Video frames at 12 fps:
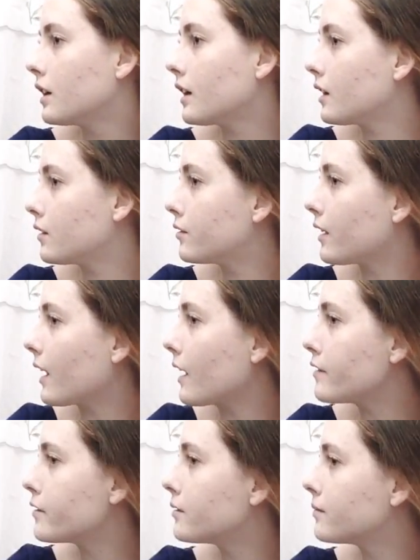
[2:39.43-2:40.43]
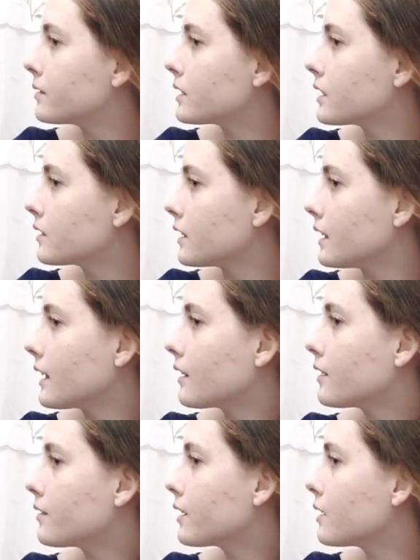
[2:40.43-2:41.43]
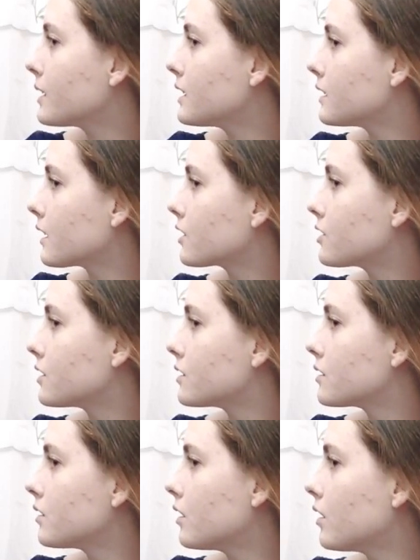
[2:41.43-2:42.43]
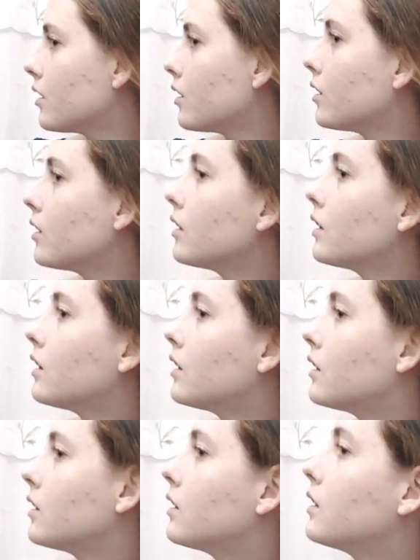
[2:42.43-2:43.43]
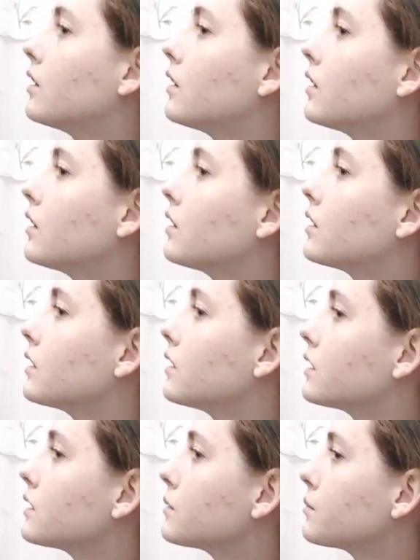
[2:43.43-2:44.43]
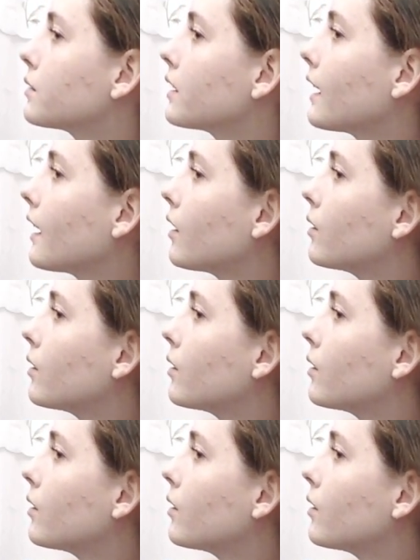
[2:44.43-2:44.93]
4. And 5. Alright, now I've got my sections all spread